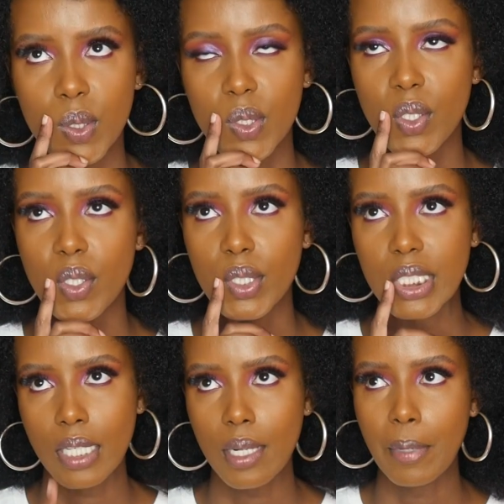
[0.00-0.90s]
So you
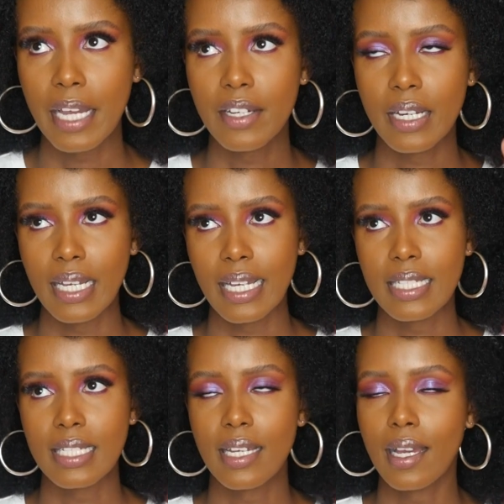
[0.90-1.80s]
start by
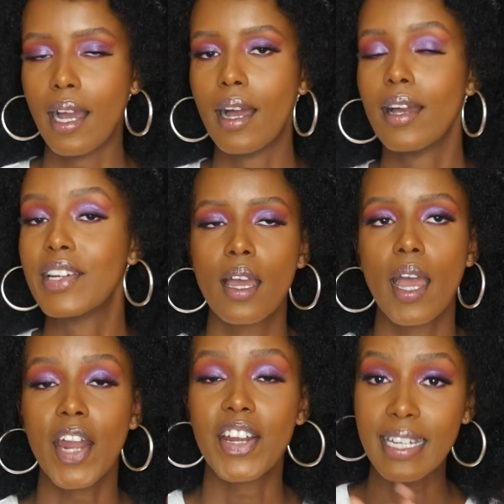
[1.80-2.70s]
creating a
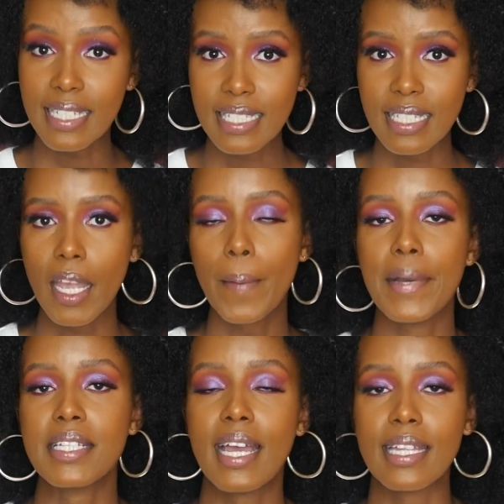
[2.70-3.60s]
realistic
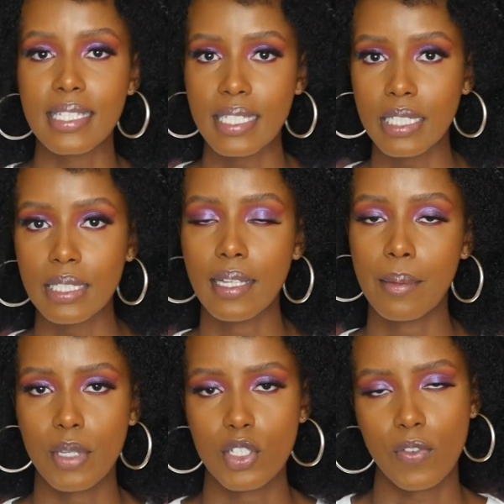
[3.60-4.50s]
but ideal
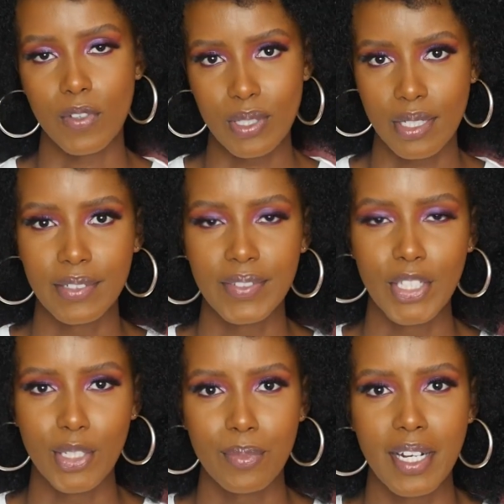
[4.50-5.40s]
image of yourself
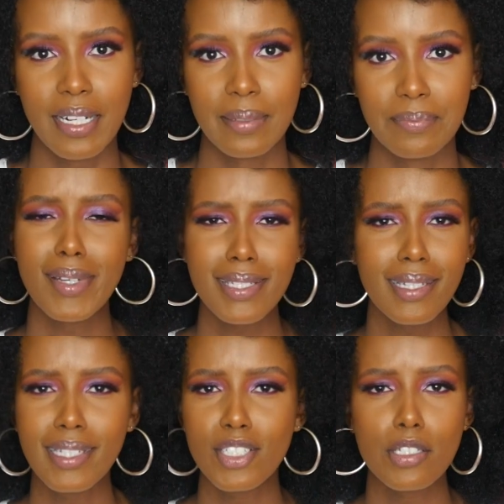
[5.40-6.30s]
in your brain.
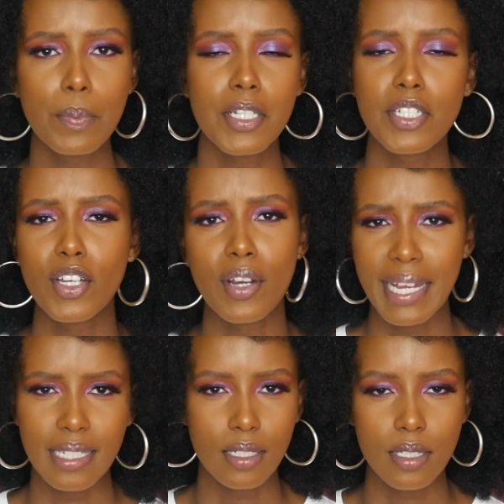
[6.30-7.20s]
Basically, just picture your
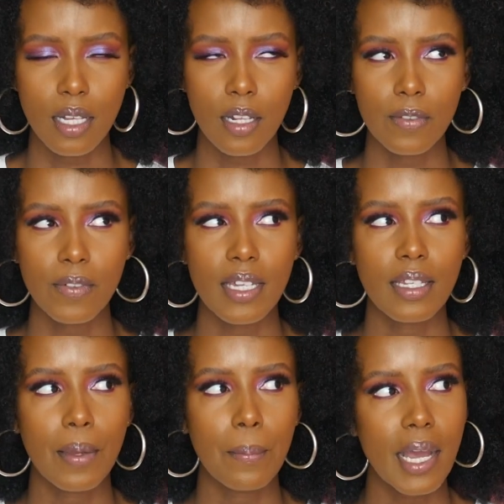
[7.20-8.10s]
ideal self
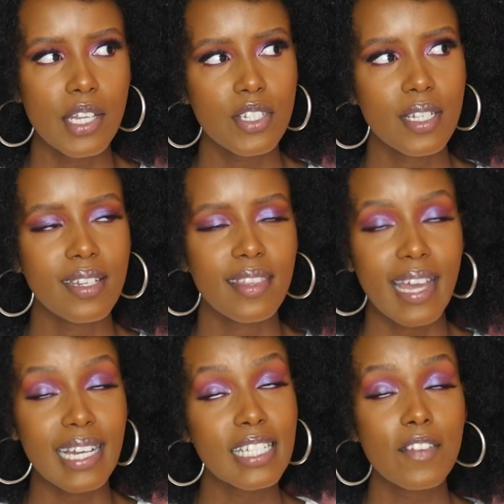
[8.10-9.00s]
and imagine the
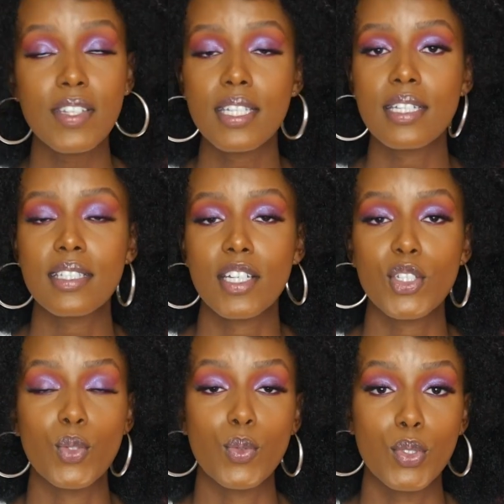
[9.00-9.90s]
activities
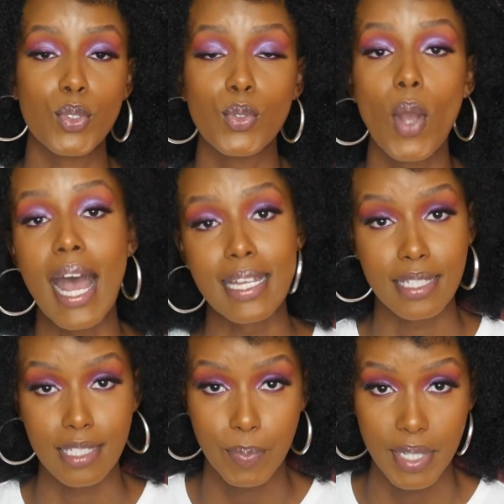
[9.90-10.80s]
that you would do as
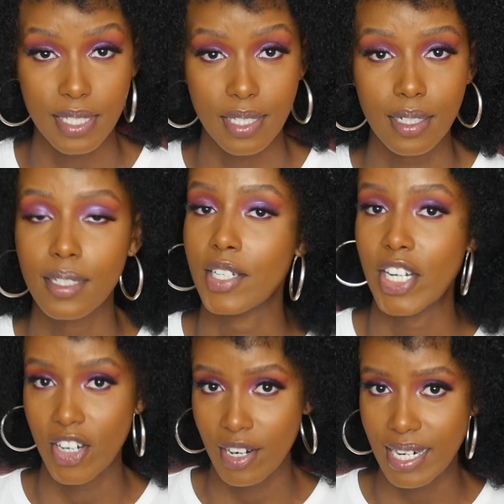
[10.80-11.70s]
this
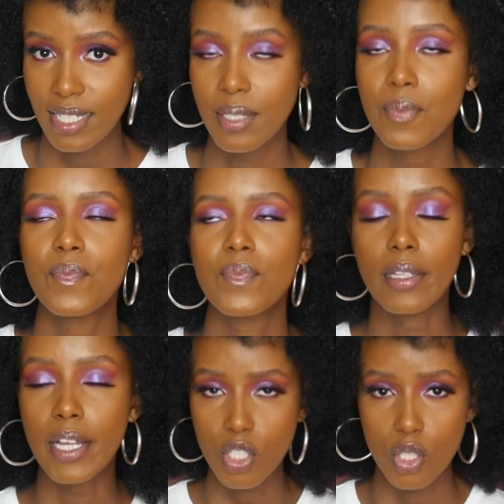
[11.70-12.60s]
person, right?
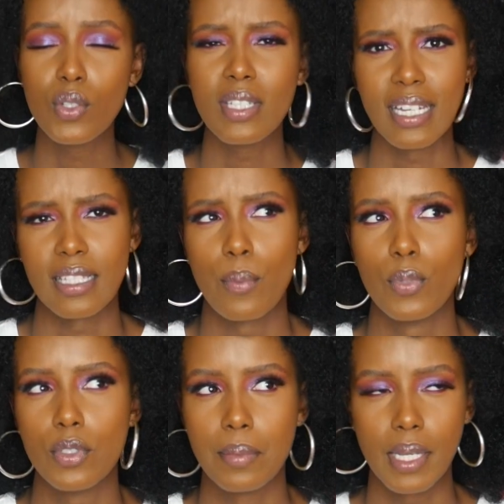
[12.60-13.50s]
Let's use an
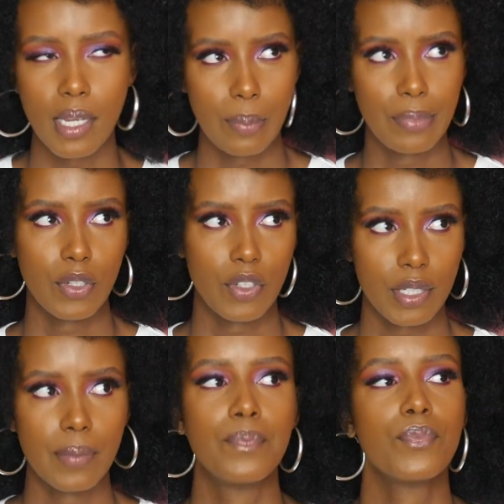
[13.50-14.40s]
example to make it a bit real.